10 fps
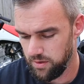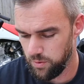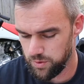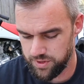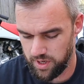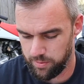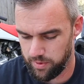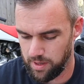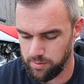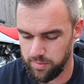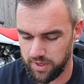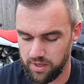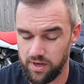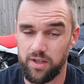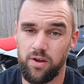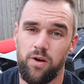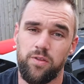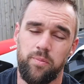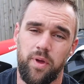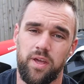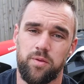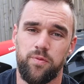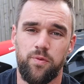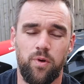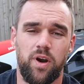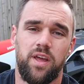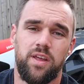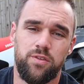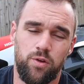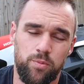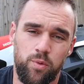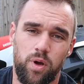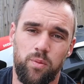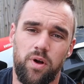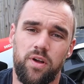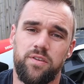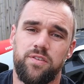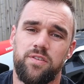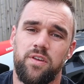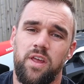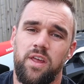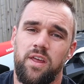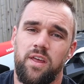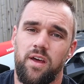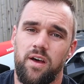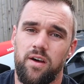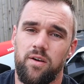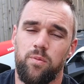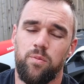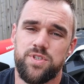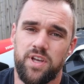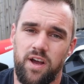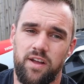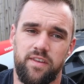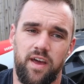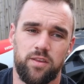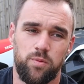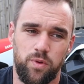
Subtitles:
which was not a problem. Again, I called the bank beforehand, told them who I was in contact